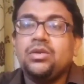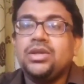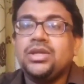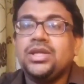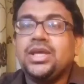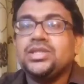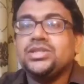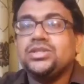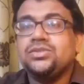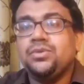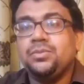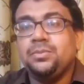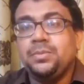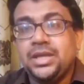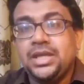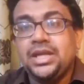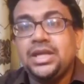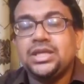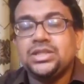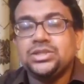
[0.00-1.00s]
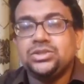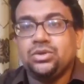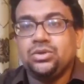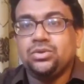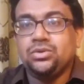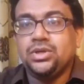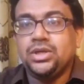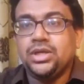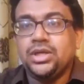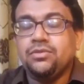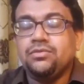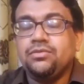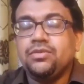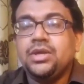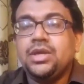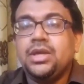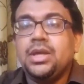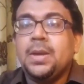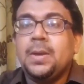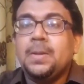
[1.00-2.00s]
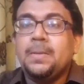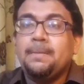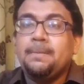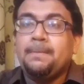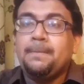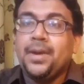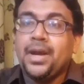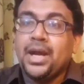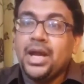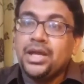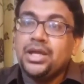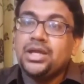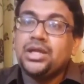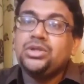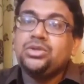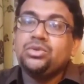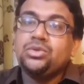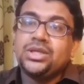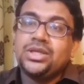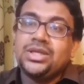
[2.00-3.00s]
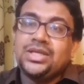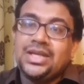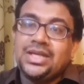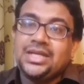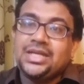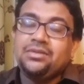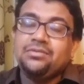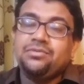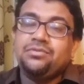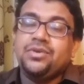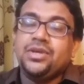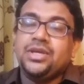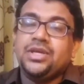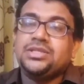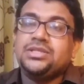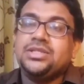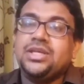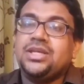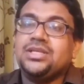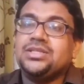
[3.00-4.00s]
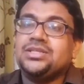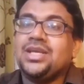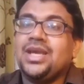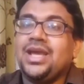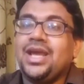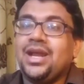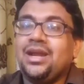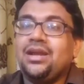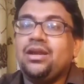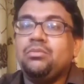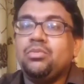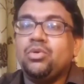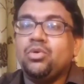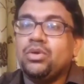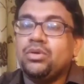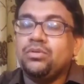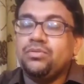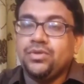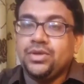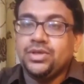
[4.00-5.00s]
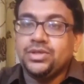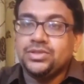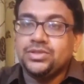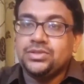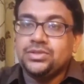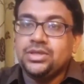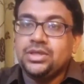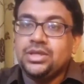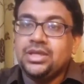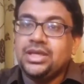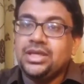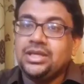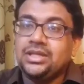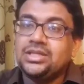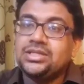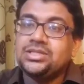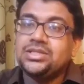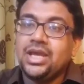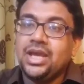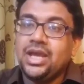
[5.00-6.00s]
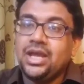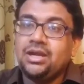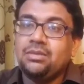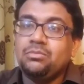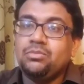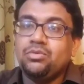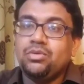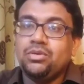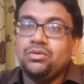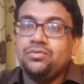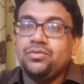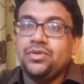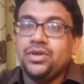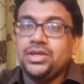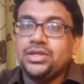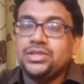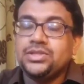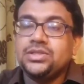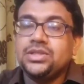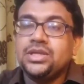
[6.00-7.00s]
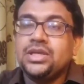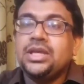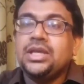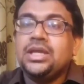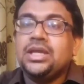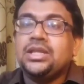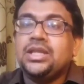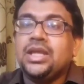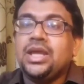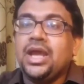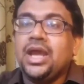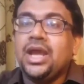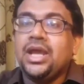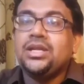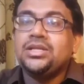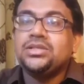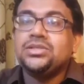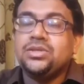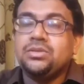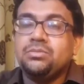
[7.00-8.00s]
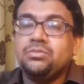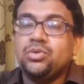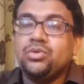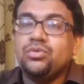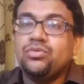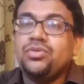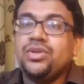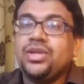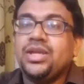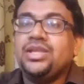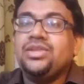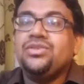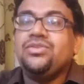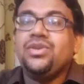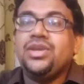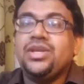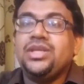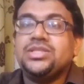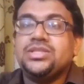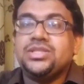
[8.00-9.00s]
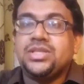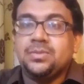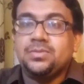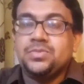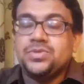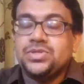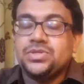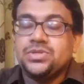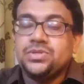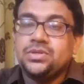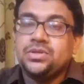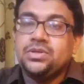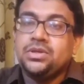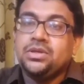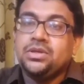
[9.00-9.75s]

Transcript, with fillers: in case of a B-glass autoclave, prior to the heating phase there is an air removal phase. In this air removal phase, the air is removed in three steps.